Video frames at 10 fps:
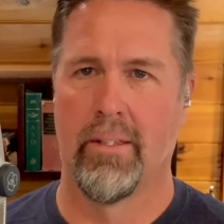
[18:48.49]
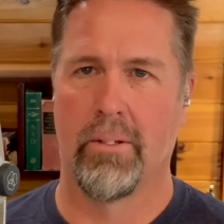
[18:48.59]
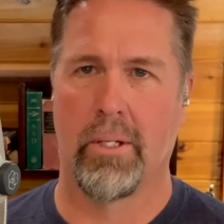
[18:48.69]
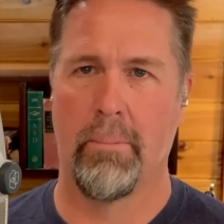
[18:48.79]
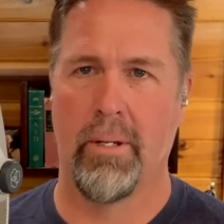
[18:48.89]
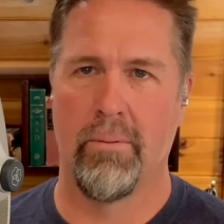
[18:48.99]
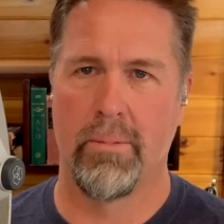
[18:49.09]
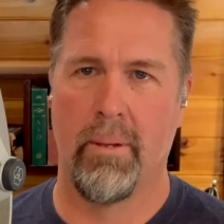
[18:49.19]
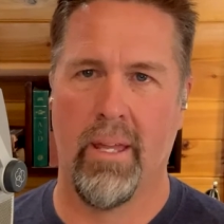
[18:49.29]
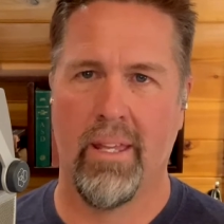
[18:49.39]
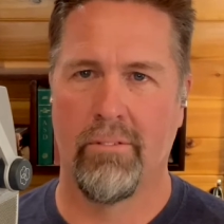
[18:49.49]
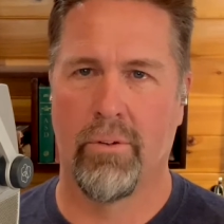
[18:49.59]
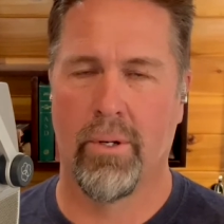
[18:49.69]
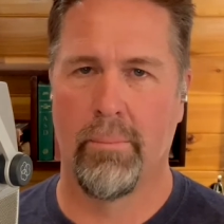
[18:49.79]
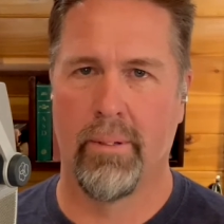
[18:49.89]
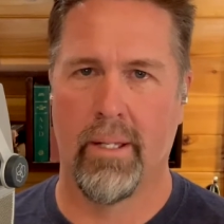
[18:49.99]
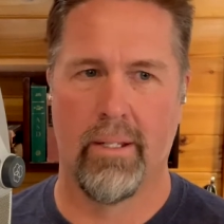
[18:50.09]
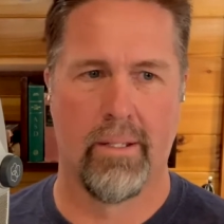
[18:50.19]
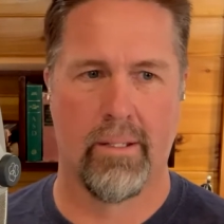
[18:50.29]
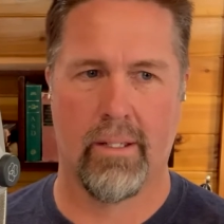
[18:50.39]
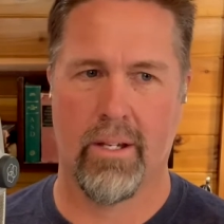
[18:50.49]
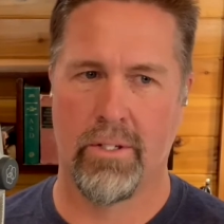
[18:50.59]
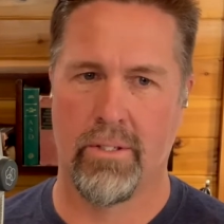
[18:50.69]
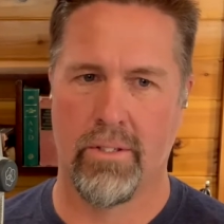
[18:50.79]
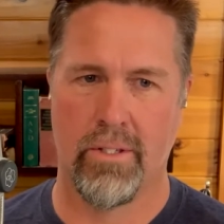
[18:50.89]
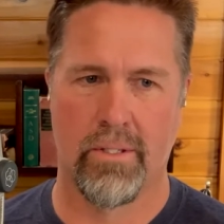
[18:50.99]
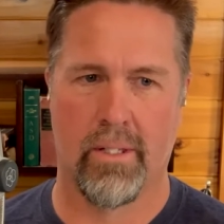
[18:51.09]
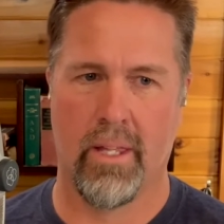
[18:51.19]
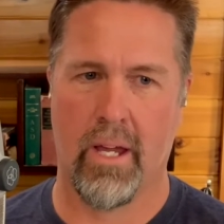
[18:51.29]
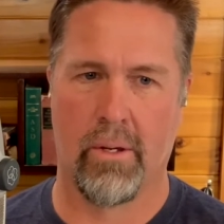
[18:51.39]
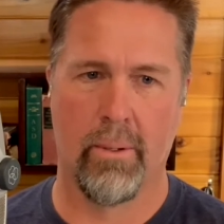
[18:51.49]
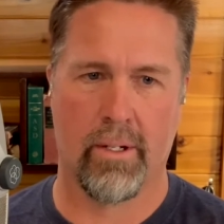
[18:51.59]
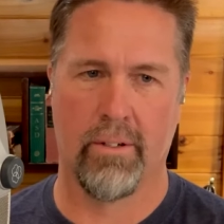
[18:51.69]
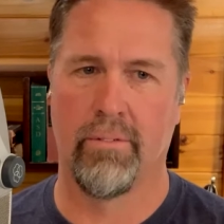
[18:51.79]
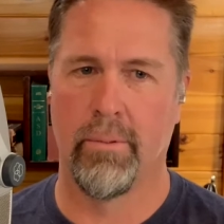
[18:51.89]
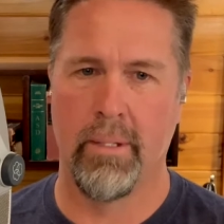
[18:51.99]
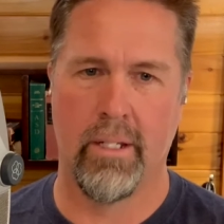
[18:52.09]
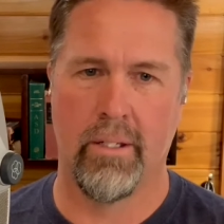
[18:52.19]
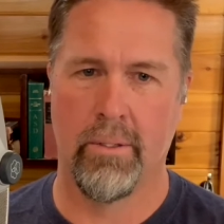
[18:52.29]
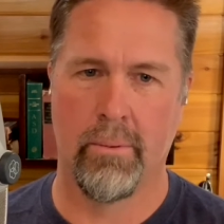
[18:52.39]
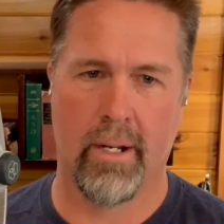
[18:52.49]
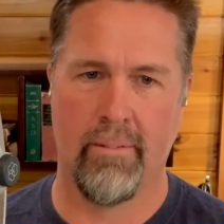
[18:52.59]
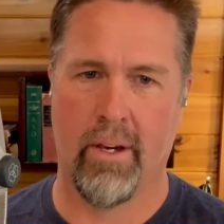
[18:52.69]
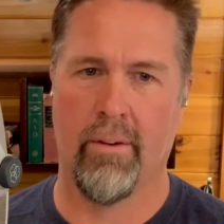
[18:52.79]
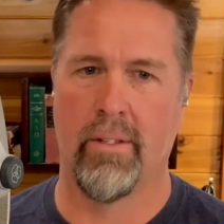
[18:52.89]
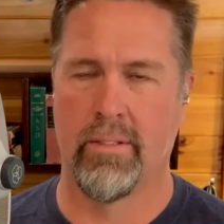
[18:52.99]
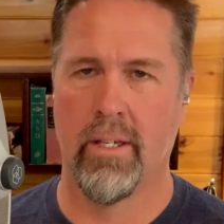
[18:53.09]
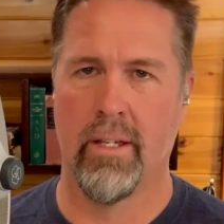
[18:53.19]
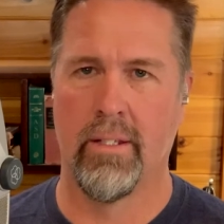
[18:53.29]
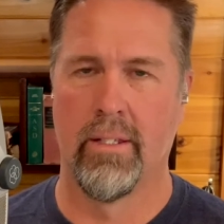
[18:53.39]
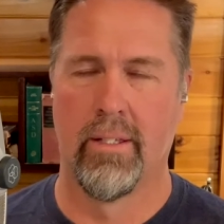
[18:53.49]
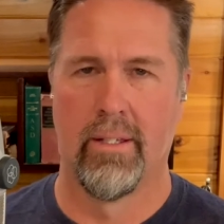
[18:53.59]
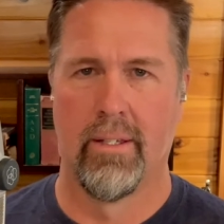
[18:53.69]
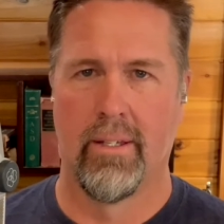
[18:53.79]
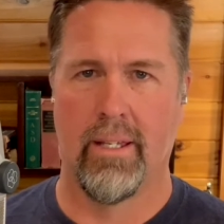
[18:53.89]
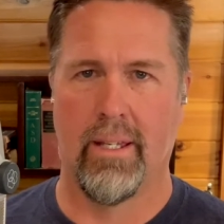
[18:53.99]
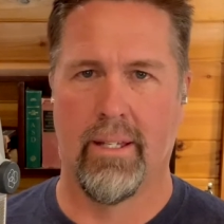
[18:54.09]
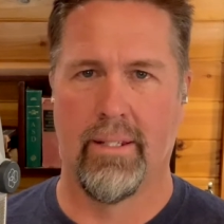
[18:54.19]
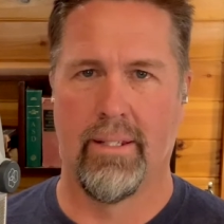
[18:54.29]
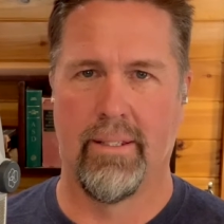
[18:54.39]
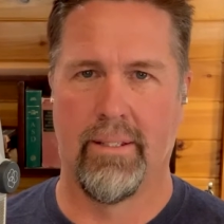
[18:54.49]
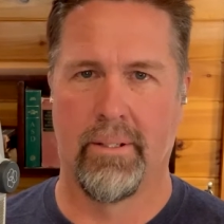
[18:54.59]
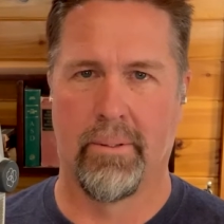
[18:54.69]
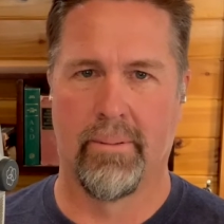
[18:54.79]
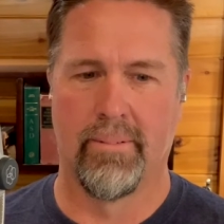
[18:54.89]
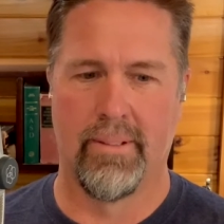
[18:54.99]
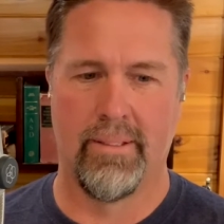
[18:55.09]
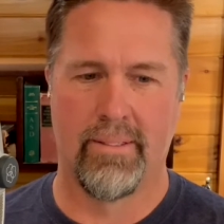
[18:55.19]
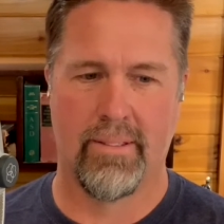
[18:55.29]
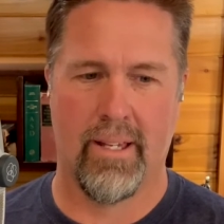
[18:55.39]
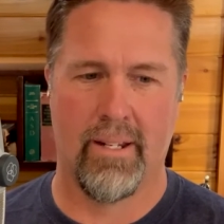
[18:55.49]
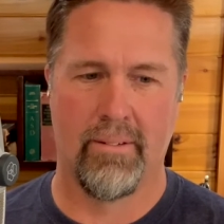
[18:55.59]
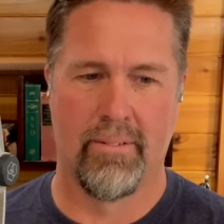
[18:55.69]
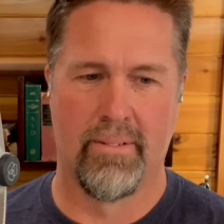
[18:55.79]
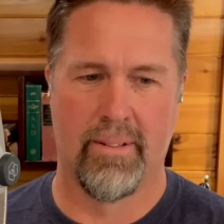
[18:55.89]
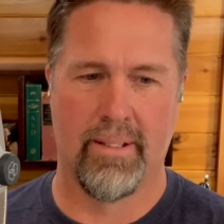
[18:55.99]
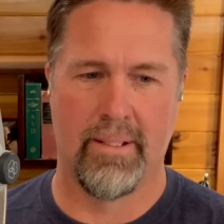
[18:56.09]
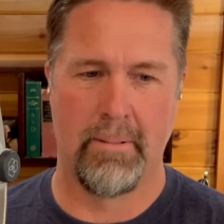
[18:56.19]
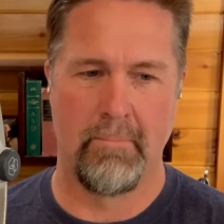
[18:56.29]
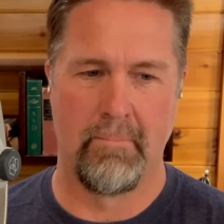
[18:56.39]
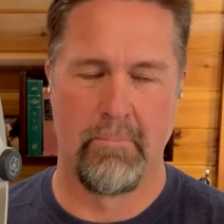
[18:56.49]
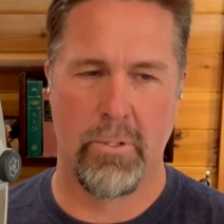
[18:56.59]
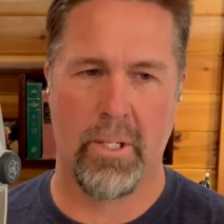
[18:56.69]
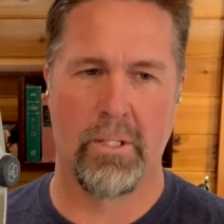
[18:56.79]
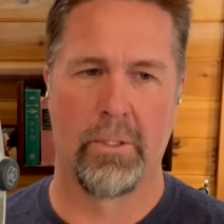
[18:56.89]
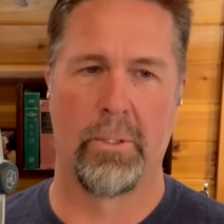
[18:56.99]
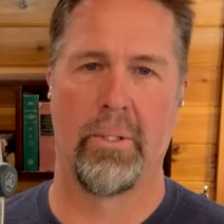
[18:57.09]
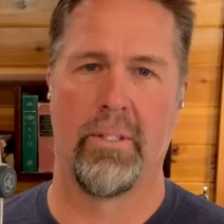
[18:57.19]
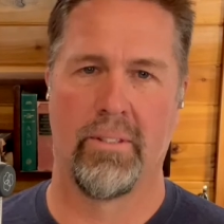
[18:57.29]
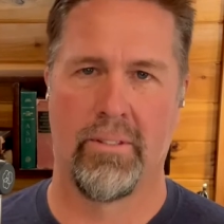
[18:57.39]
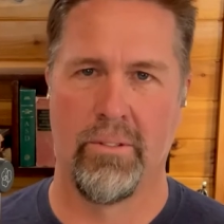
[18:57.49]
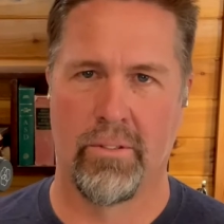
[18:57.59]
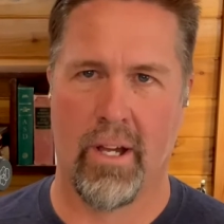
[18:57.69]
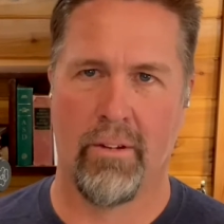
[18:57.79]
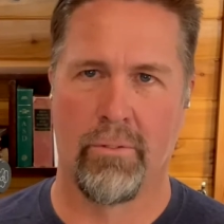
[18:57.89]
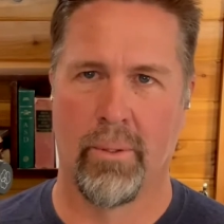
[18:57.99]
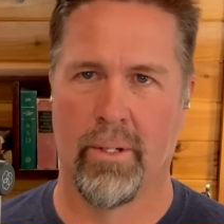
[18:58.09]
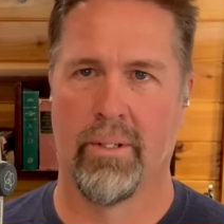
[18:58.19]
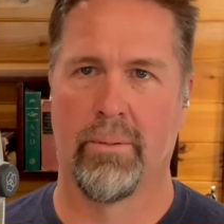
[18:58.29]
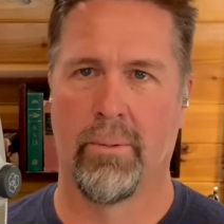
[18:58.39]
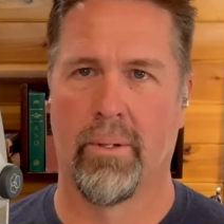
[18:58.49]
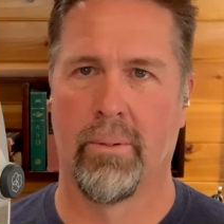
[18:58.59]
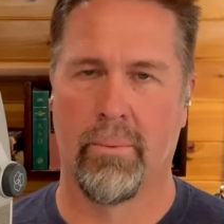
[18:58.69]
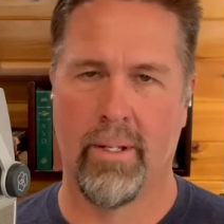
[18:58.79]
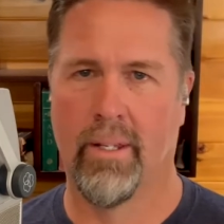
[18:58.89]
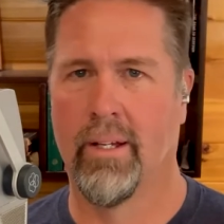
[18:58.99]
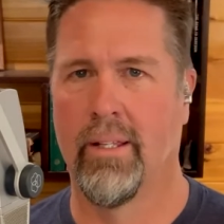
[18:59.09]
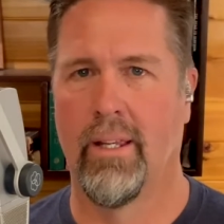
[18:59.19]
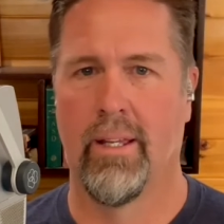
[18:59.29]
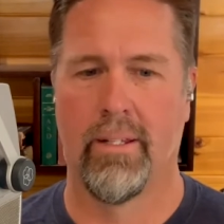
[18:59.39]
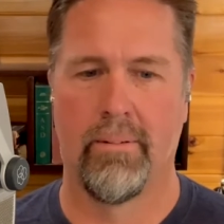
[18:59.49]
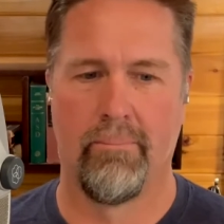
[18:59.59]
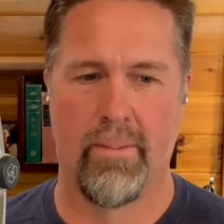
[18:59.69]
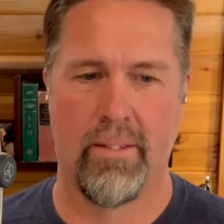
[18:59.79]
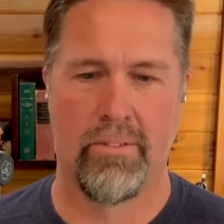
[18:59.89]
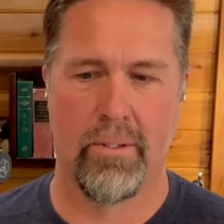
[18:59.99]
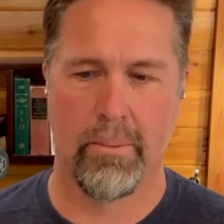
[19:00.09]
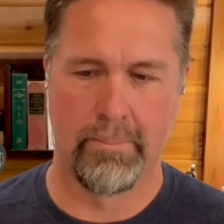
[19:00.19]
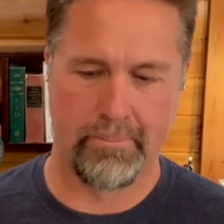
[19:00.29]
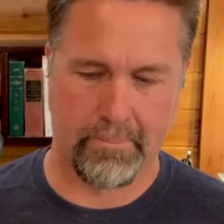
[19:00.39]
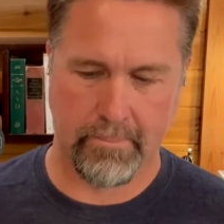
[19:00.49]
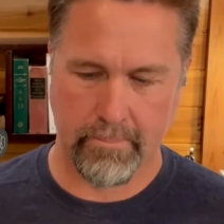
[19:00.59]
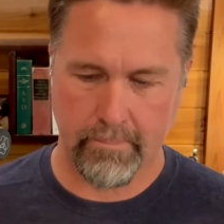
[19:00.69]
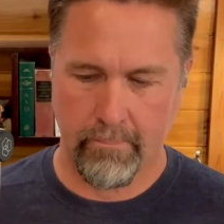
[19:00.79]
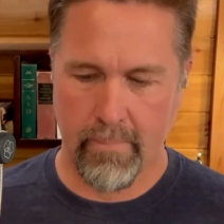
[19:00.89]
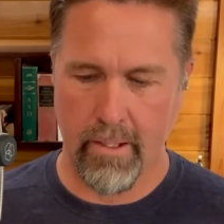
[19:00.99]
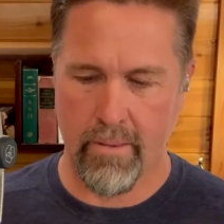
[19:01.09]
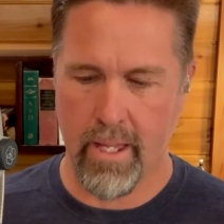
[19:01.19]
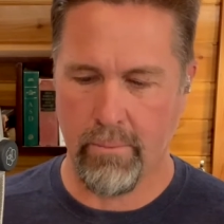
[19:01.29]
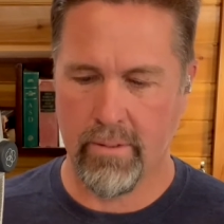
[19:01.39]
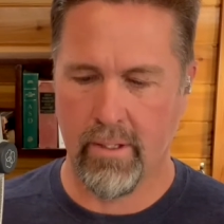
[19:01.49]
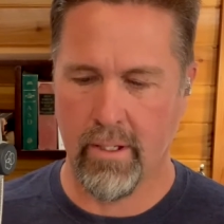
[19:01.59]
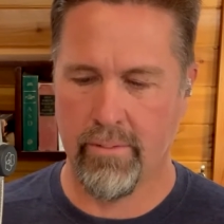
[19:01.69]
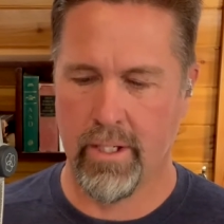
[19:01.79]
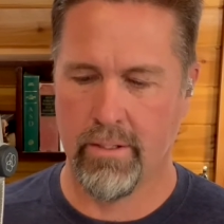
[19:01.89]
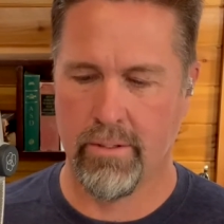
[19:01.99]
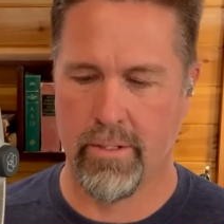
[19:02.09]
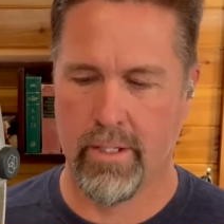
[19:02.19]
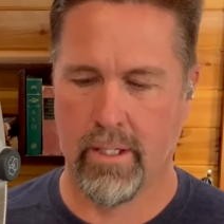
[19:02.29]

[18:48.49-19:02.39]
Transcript: company was paying for it, but gosh, it's just a lot quicker for me to do what I've always done. And, instead of trying to learn this new software or whatnot. And so that was kind of an interesting